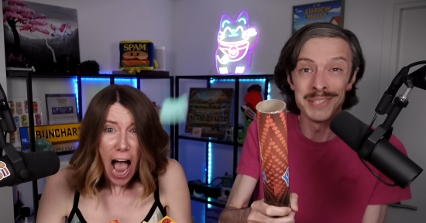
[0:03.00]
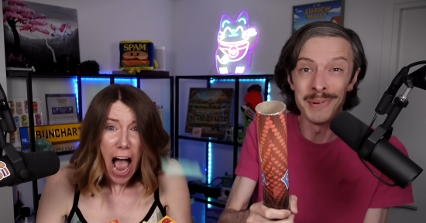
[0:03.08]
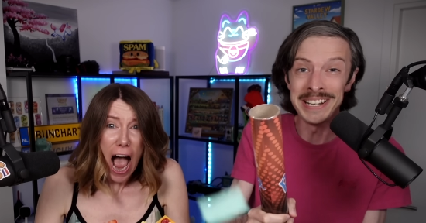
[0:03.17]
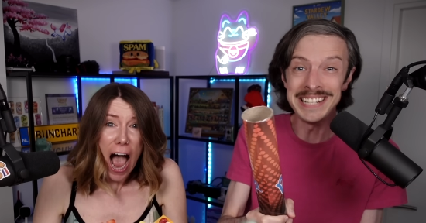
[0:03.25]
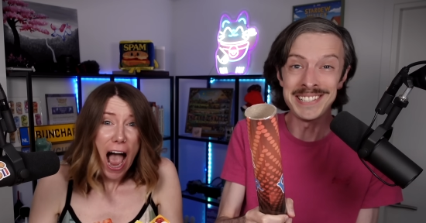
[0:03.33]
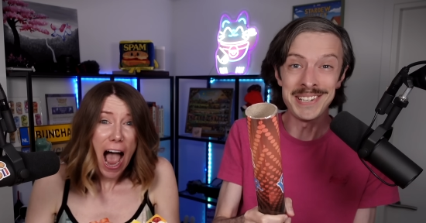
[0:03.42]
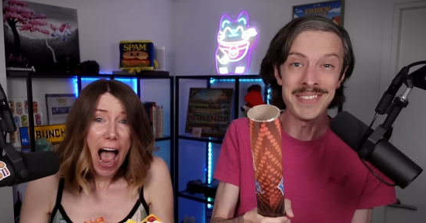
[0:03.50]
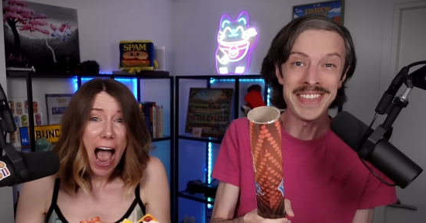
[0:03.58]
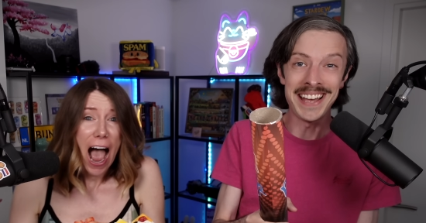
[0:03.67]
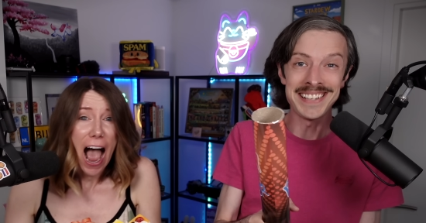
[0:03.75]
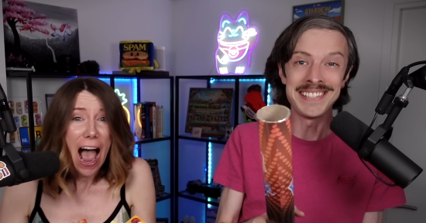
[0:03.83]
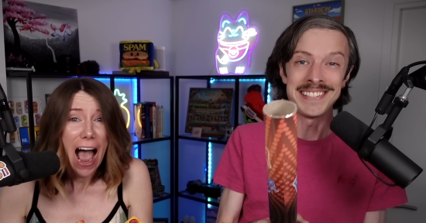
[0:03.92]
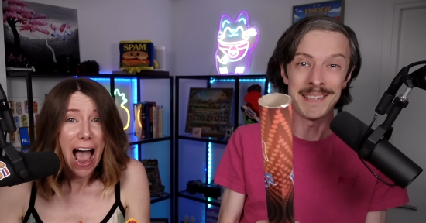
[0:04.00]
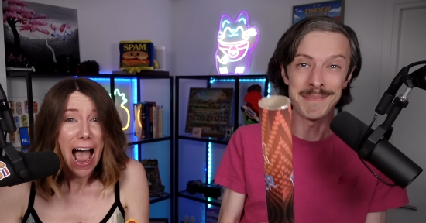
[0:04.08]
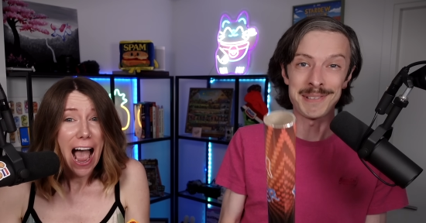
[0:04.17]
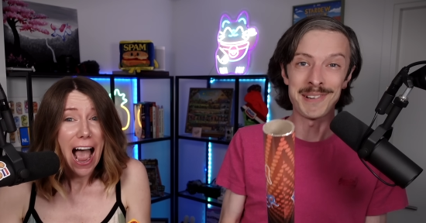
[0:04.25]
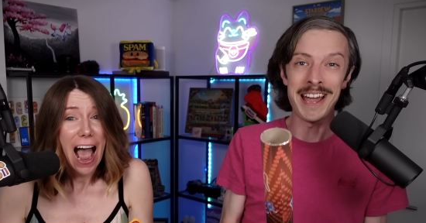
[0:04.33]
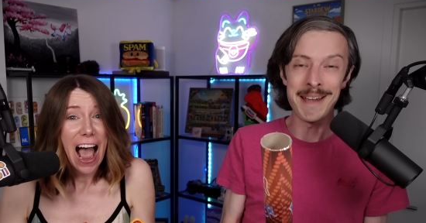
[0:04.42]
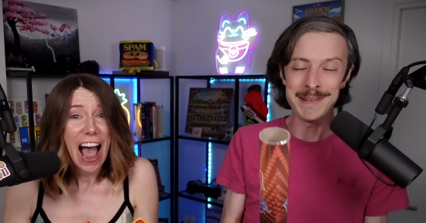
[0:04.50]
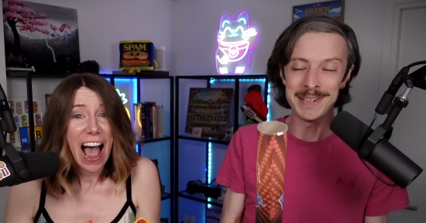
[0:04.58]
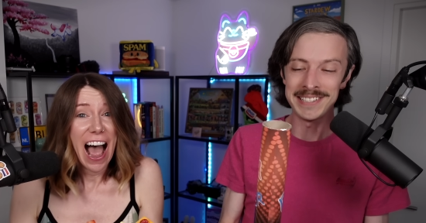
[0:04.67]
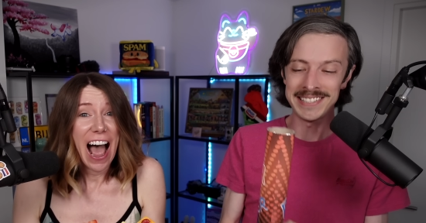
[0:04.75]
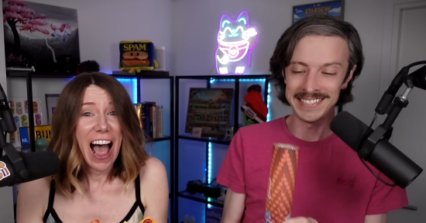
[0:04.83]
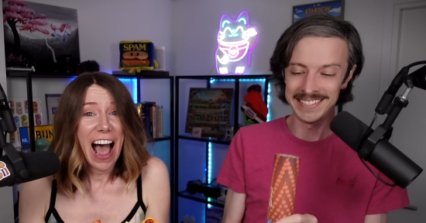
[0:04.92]
Speaker 1: twenty-two thousand
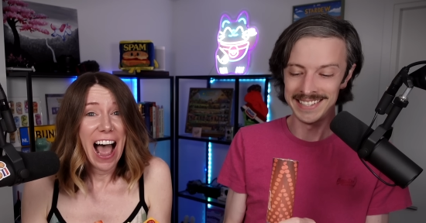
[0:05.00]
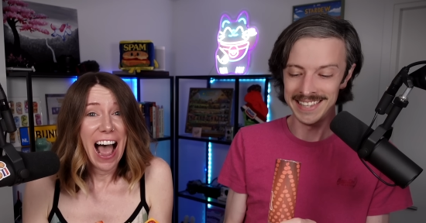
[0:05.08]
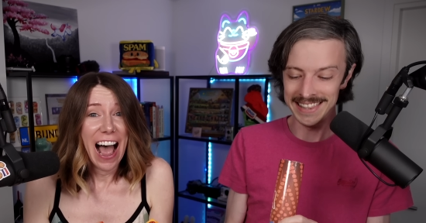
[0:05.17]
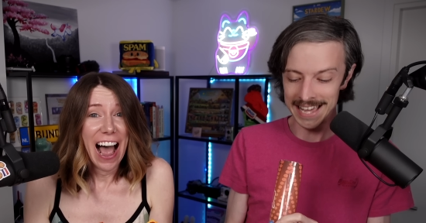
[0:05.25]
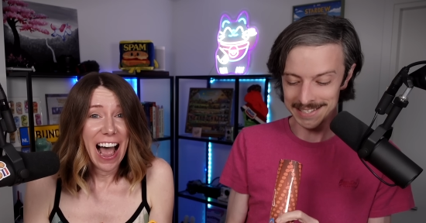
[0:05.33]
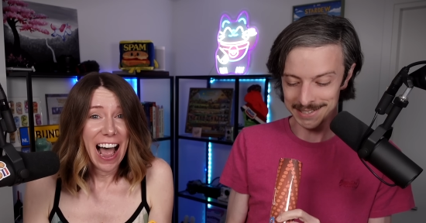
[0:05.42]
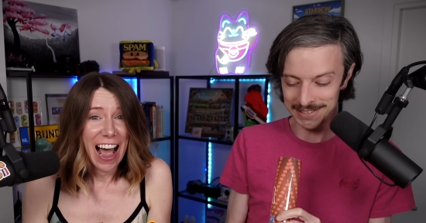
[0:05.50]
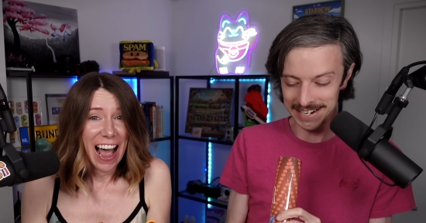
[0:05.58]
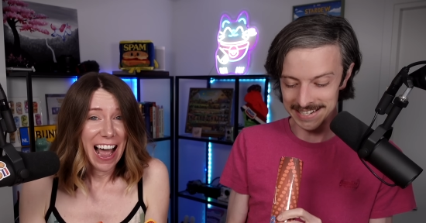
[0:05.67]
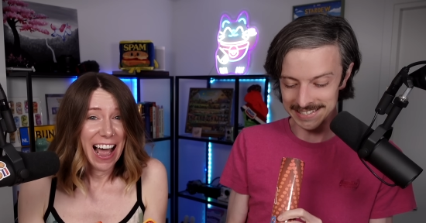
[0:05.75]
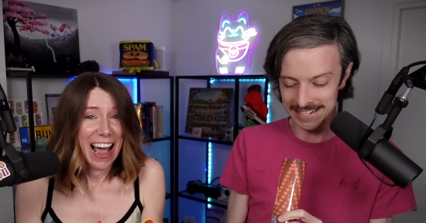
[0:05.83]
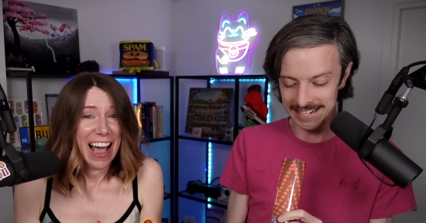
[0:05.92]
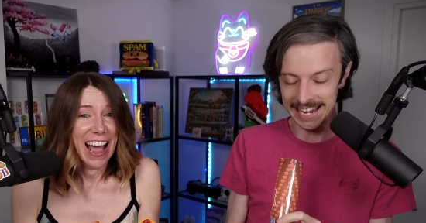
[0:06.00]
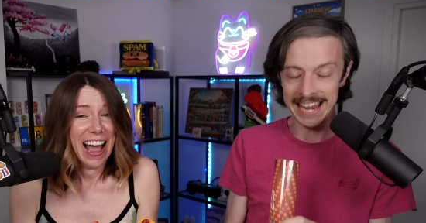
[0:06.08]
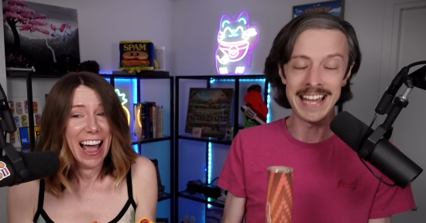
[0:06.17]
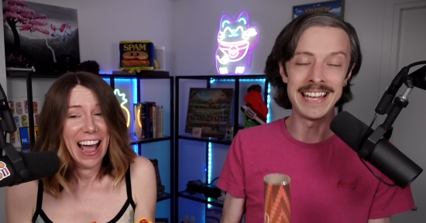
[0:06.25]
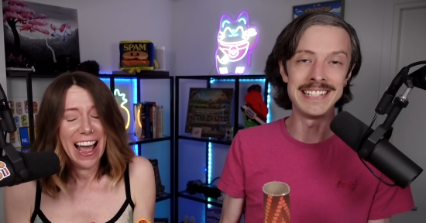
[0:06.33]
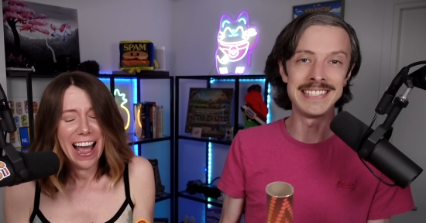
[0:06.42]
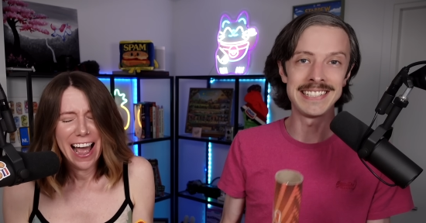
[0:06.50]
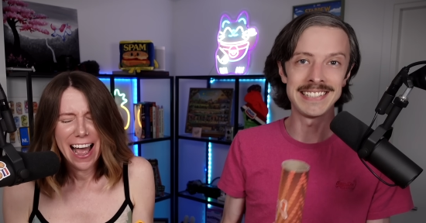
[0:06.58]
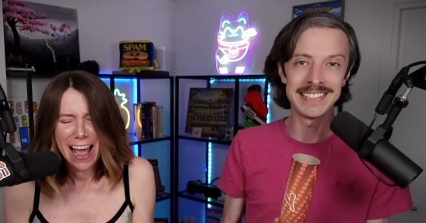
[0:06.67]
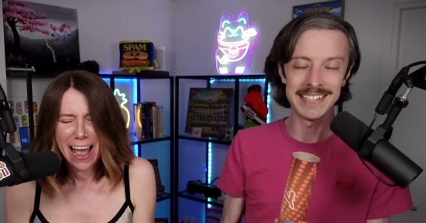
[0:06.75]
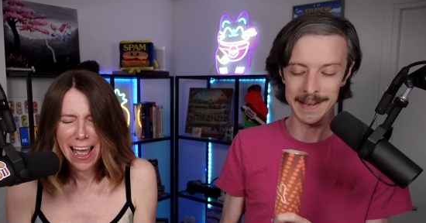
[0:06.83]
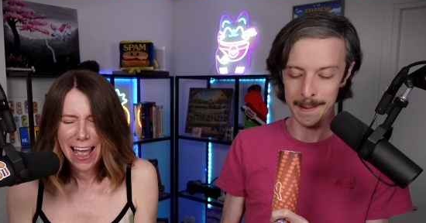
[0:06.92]
subscribers. That's crazy. And
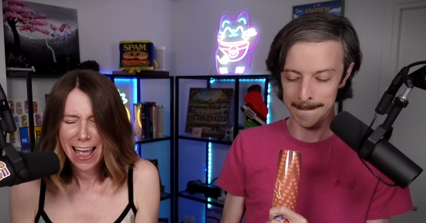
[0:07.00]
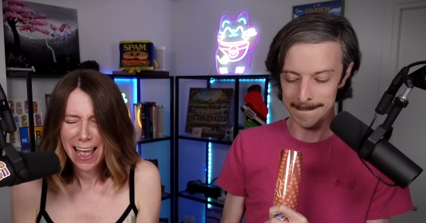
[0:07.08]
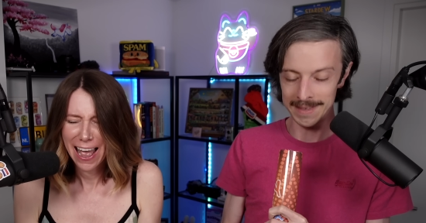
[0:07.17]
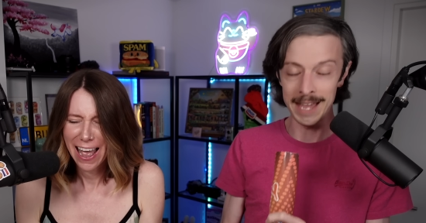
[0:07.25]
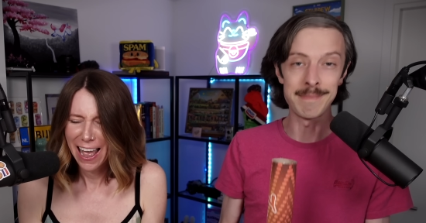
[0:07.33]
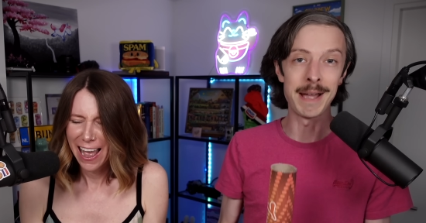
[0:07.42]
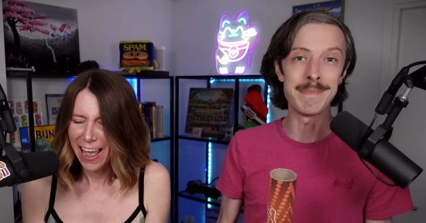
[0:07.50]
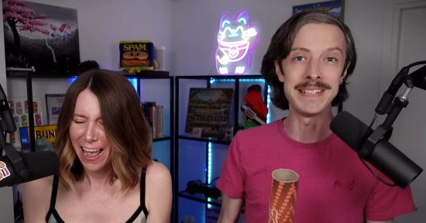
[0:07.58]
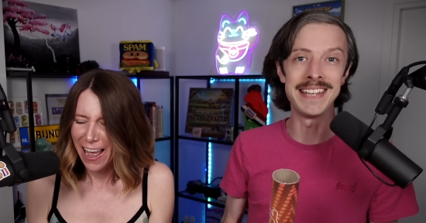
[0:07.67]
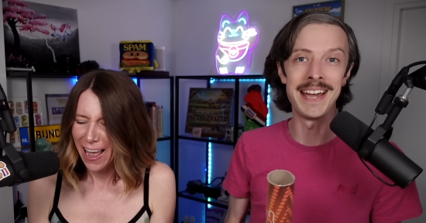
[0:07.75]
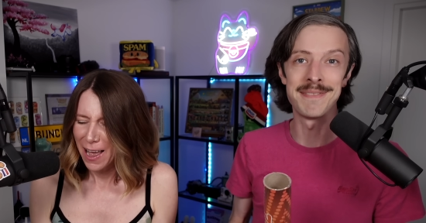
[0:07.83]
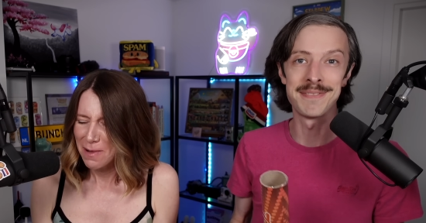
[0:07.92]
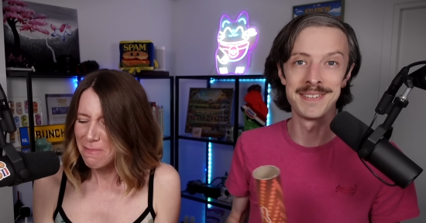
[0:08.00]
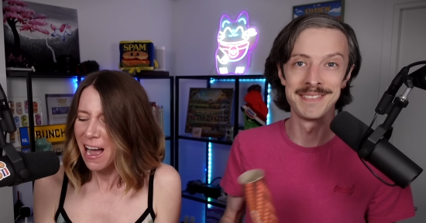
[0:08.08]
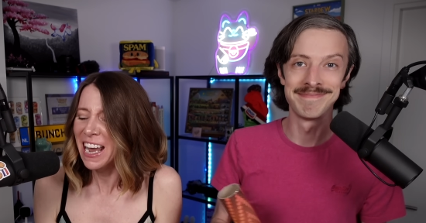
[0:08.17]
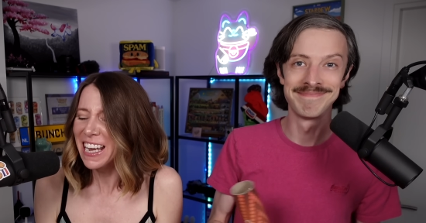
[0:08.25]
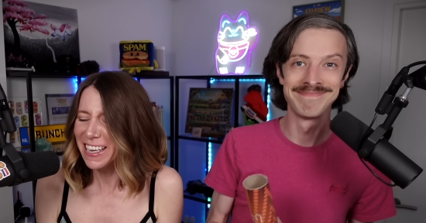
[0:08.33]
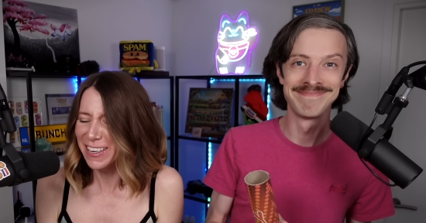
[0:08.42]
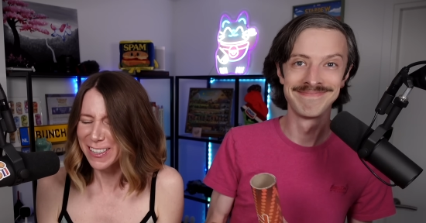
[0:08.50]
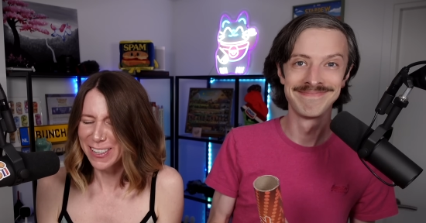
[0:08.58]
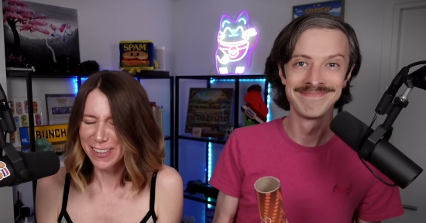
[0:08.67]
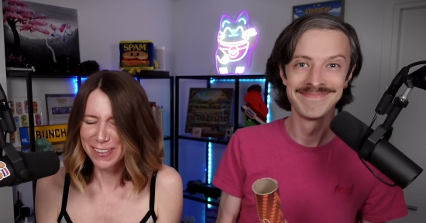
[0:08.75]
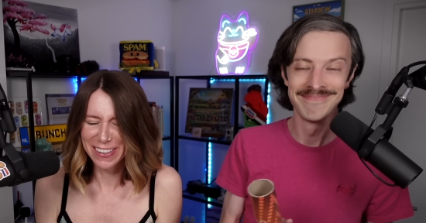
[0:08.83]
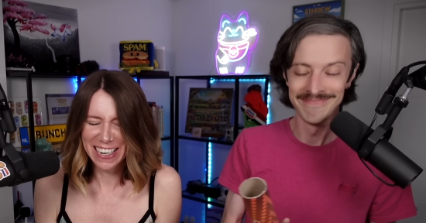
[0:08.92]
I might be deaf.
Speaker 2: My
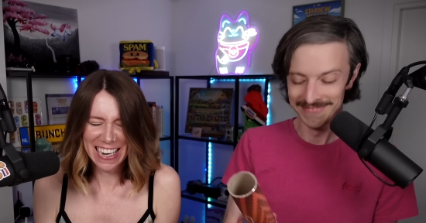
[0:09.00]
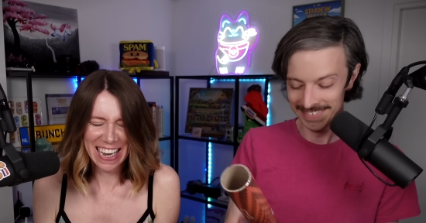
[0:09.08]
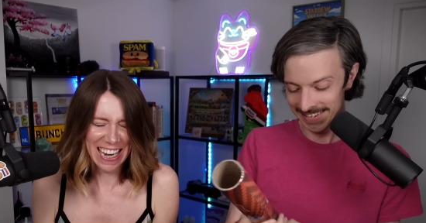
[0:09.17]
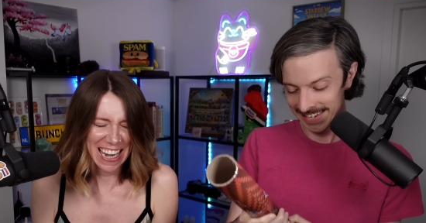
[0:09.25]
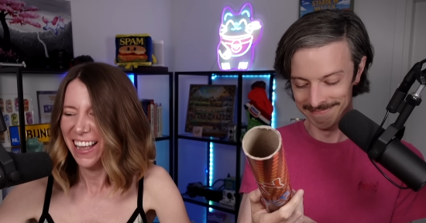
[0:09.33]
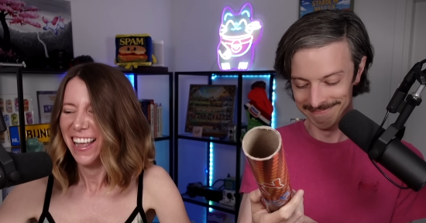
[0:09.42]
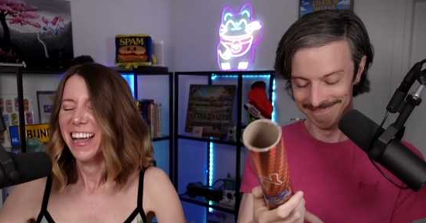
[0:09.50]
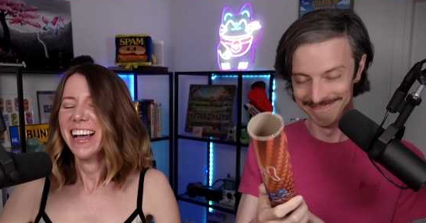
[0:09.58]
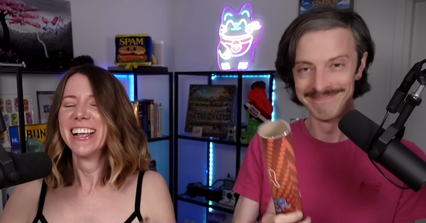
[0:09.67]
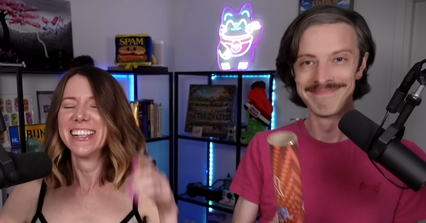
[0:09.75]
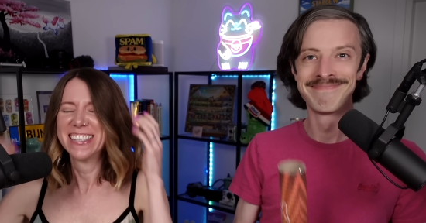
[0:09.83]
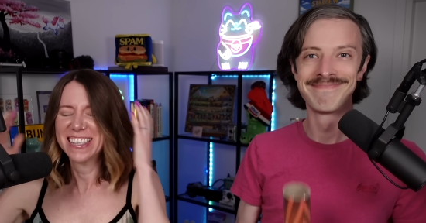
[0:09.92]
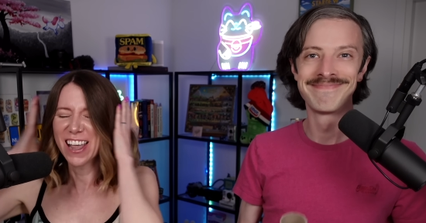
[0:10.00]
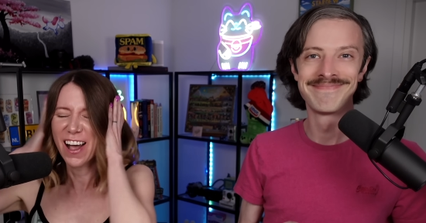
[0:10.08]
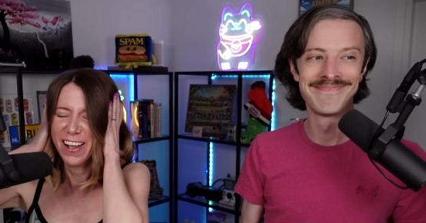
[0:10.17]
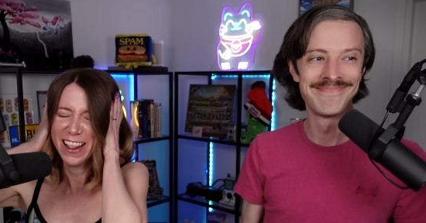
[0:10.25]
ears are ringing. That's so